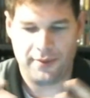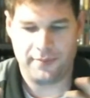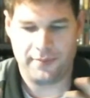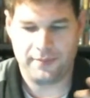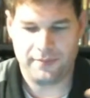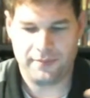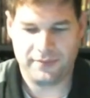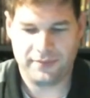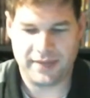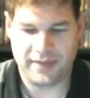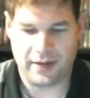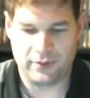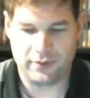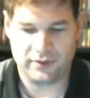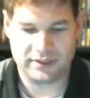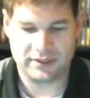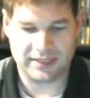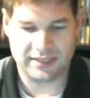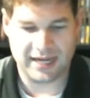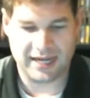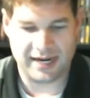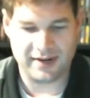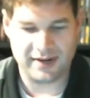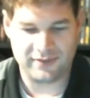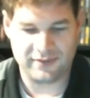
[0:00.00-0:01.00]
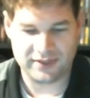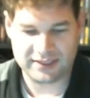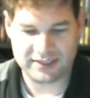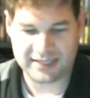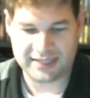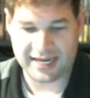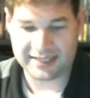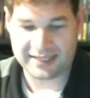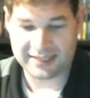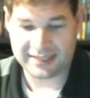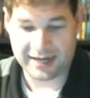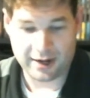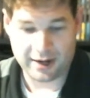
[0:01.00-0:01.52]
that was kind of a
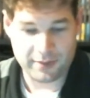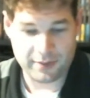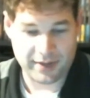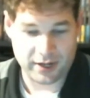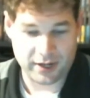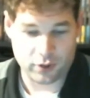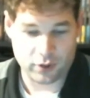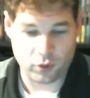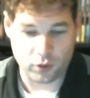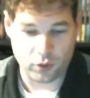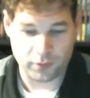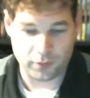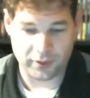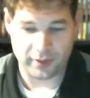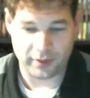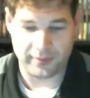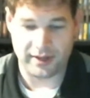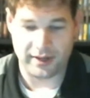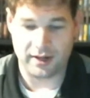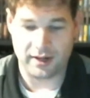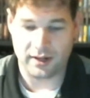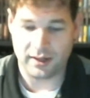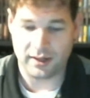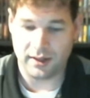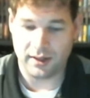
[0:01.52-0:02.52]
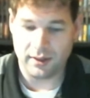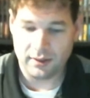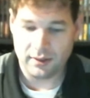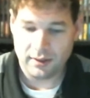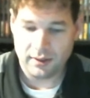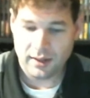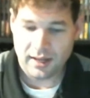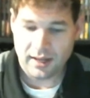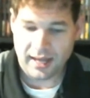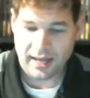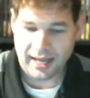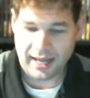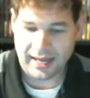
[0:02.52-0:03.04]
satire about a corporate America,
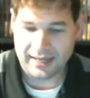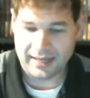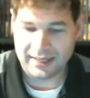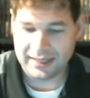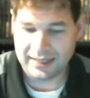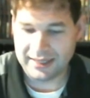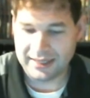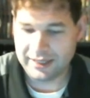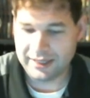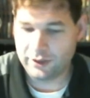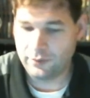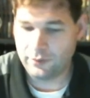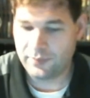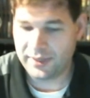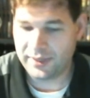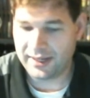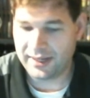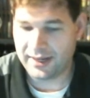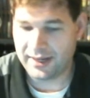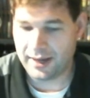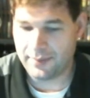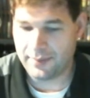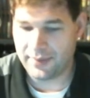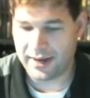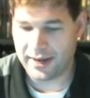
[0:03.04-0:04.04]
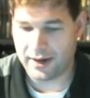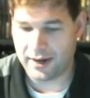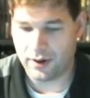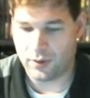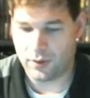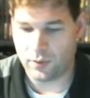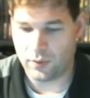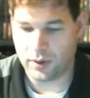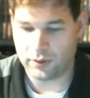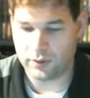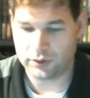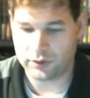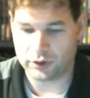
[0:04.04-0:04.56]
and a little bit
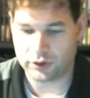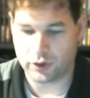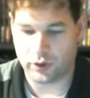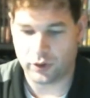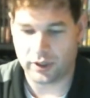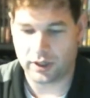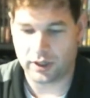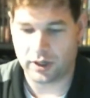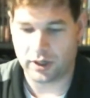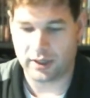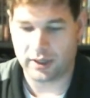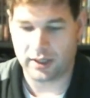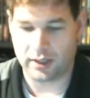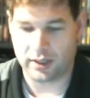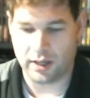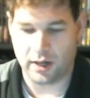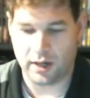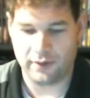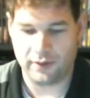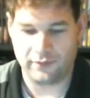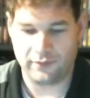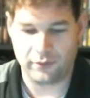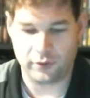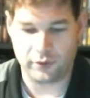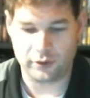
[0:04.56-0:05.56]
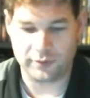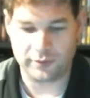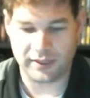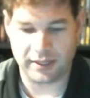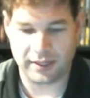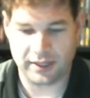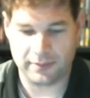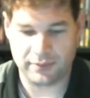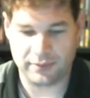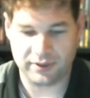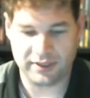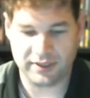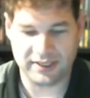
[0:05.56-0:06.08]
about what was going on in law enforcement
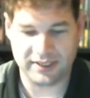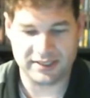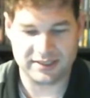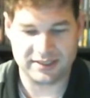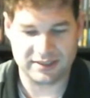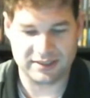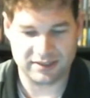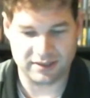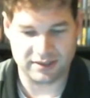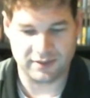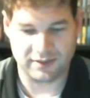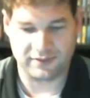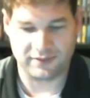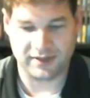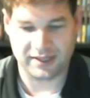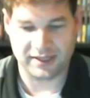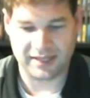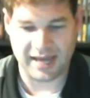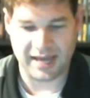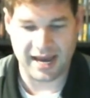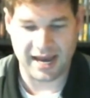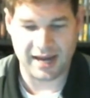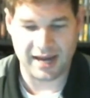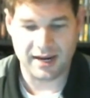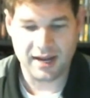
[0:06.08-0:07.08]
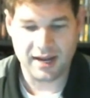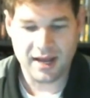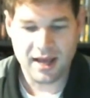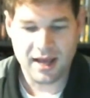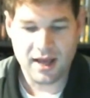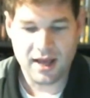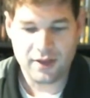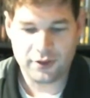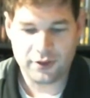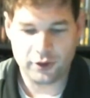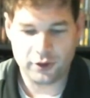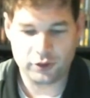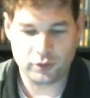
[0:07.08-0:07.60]
and police and stuff like that.
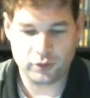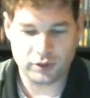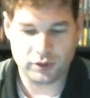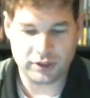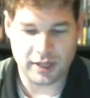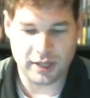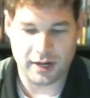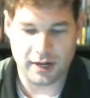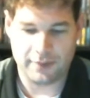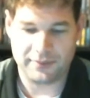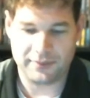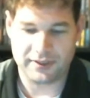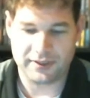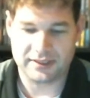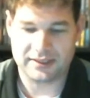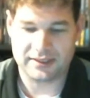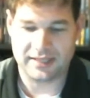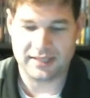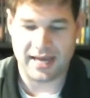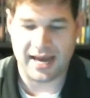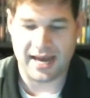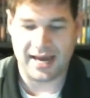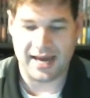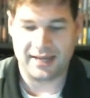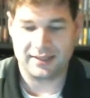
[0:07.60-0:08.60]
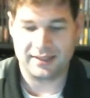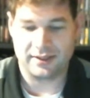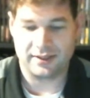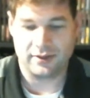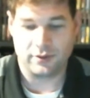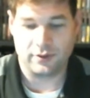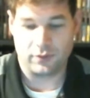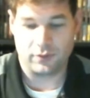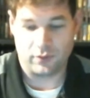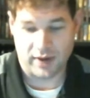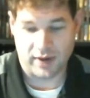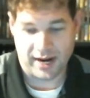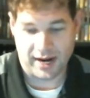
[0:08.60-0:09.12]
Those were topics that
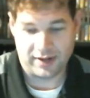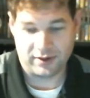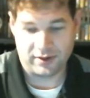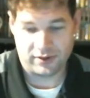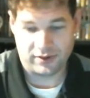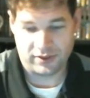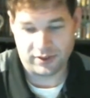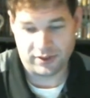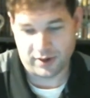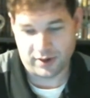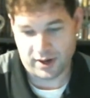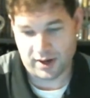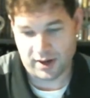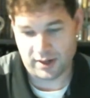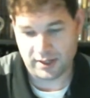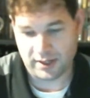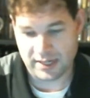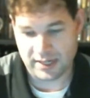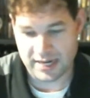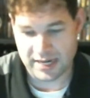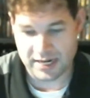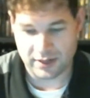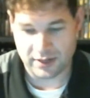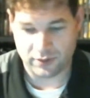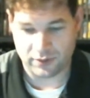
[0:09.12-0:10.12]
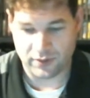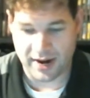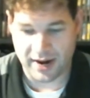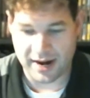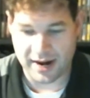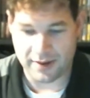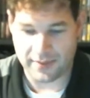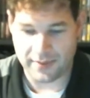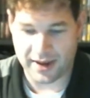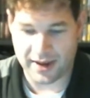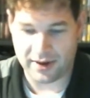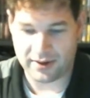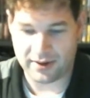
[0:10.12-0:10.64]
the writer thought he could write
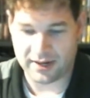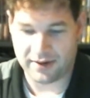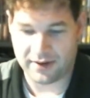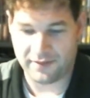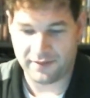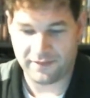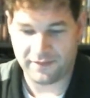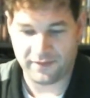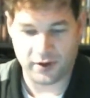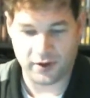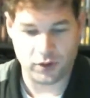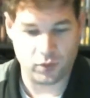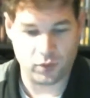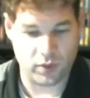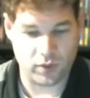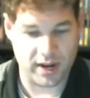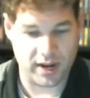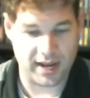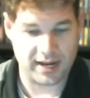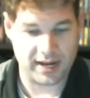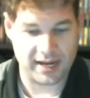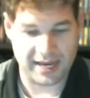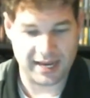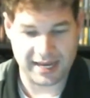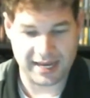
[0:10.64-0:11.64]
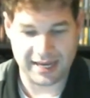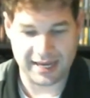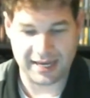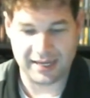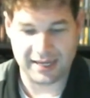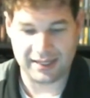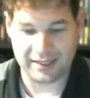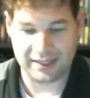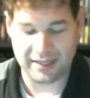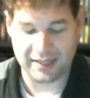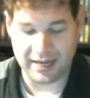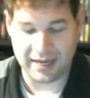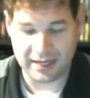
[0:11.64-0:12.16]
about in a fun way,
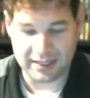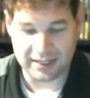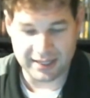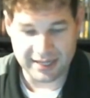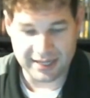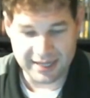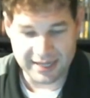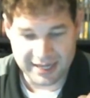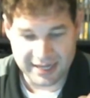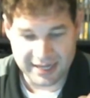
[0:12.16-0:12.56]
and luckily he